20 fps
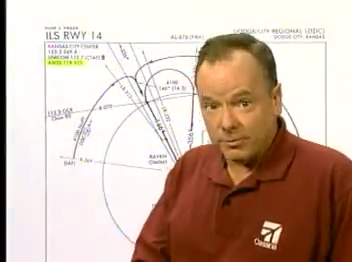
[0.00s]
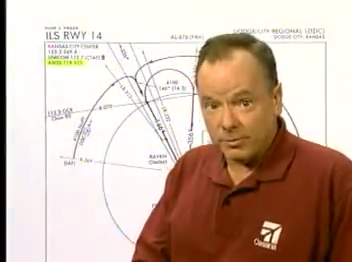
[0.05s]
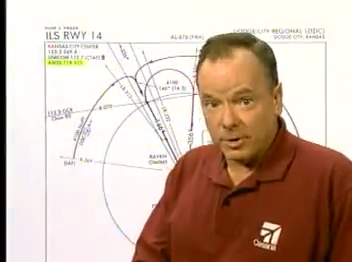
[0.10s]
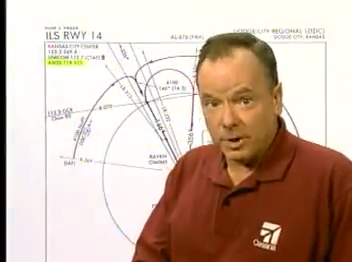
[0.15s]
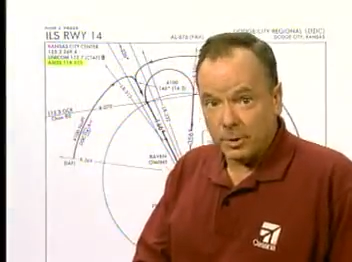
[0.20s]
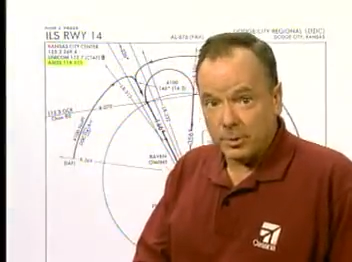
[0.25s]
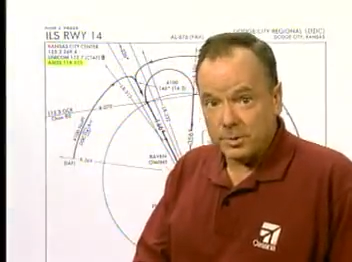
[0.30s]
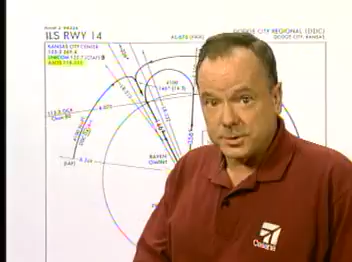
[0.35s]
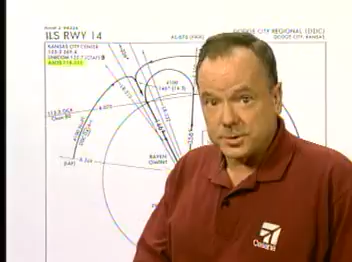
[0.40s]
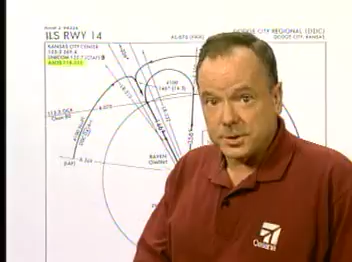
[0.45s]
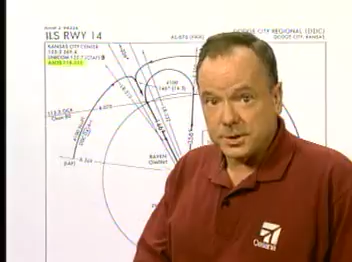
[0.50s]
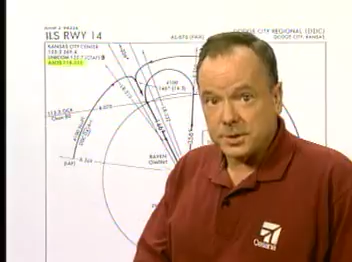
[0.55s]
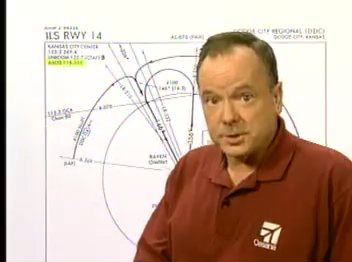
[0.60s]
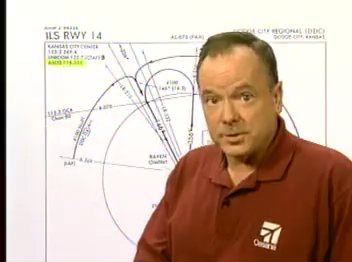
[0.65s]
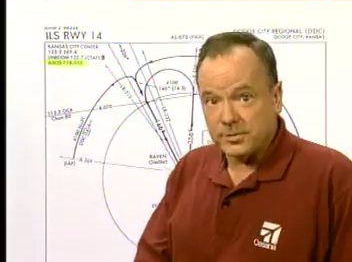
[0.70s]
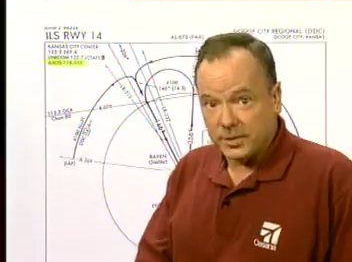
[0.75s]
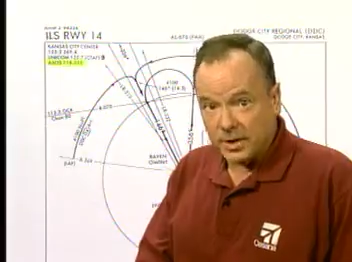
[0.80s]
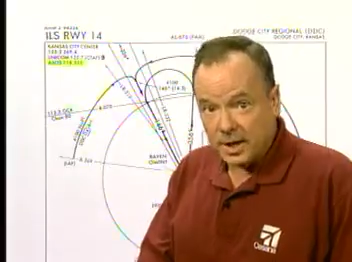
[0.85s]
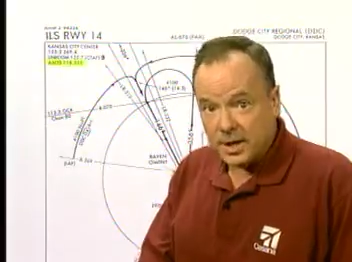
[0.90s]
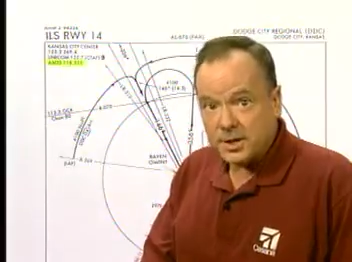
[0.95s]
frequencies
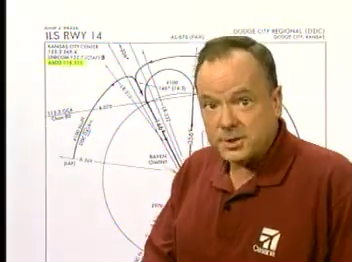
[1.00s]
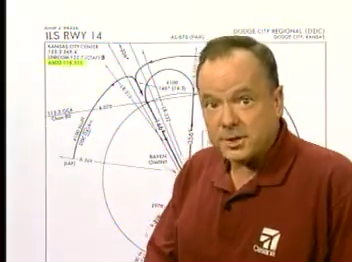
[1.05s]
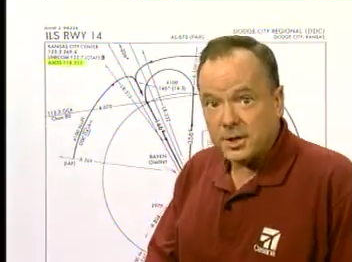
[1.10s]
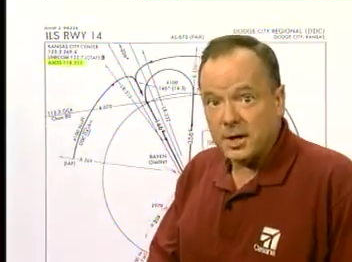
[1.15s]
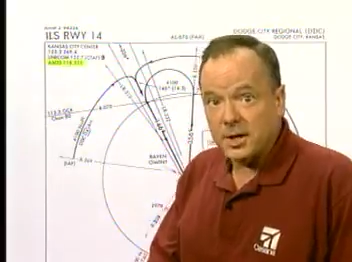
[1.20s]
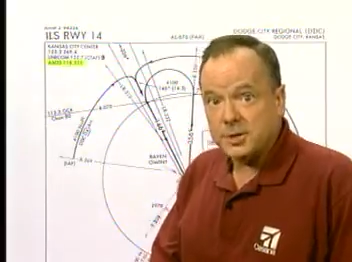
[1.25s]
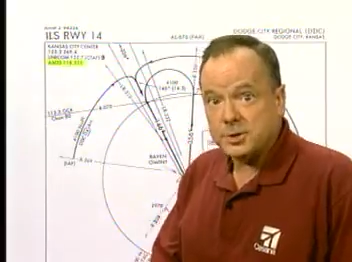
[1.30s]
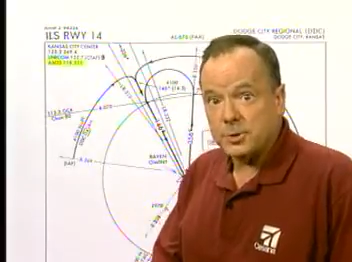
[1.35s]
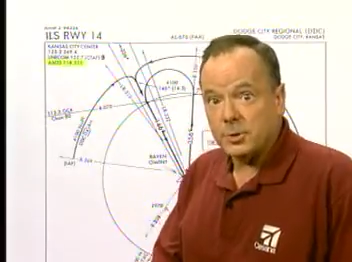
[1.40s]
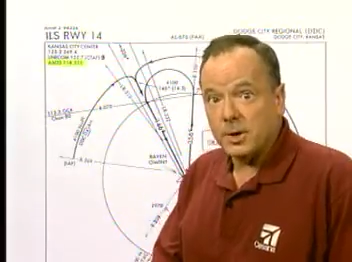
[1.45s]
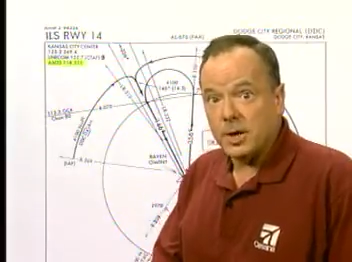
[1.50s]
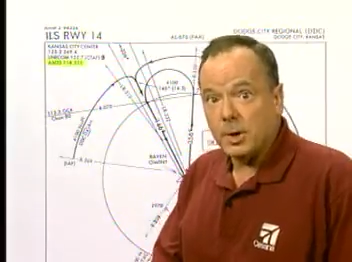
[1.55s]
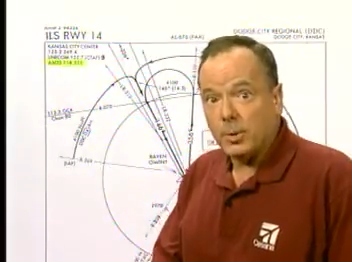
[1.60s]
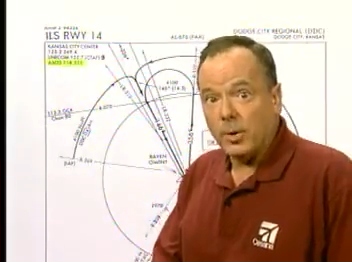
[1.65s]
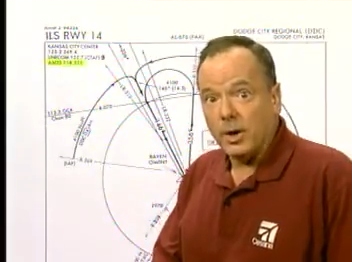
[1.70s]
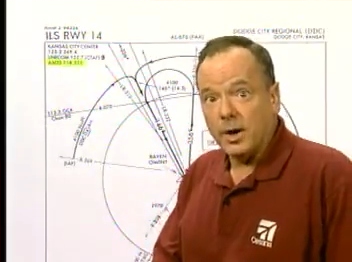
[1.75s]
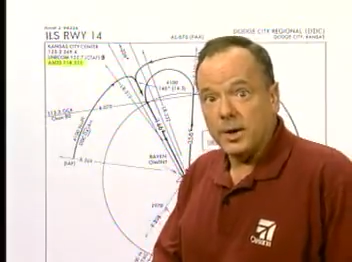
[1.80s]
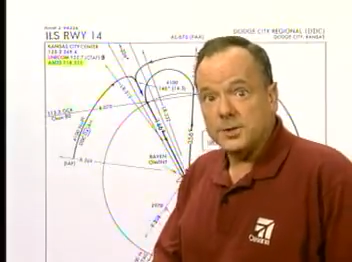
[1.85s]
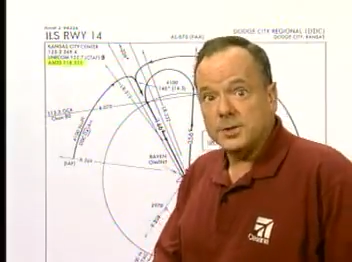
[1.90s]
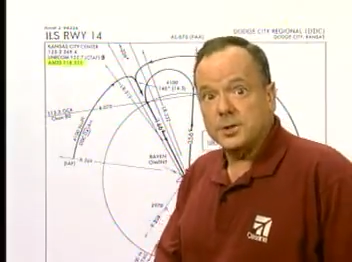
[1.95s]
of an ASOS or
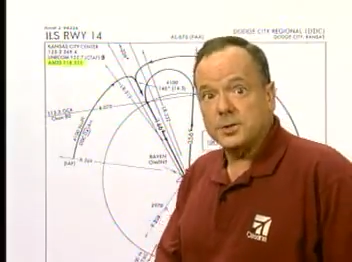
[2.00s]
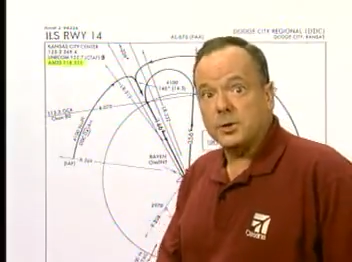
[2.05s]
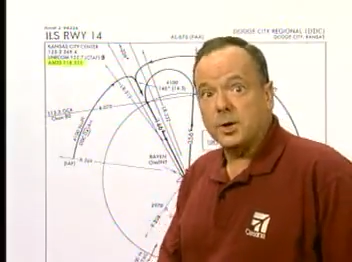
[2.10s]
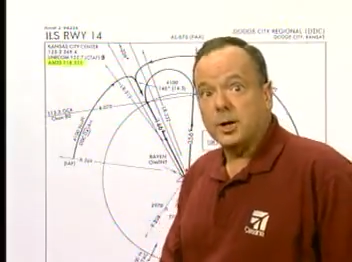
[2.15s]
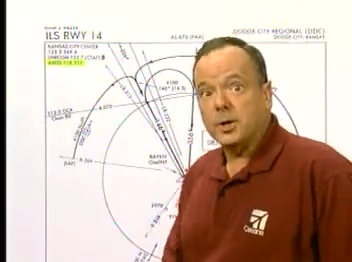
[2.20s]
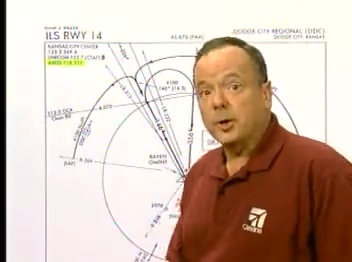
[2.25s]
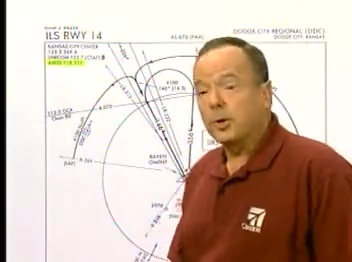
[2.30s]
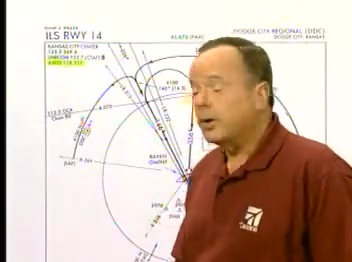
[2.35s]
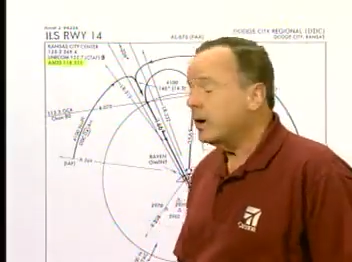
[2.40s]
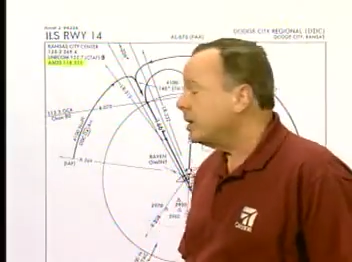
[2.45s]
AWOS is on your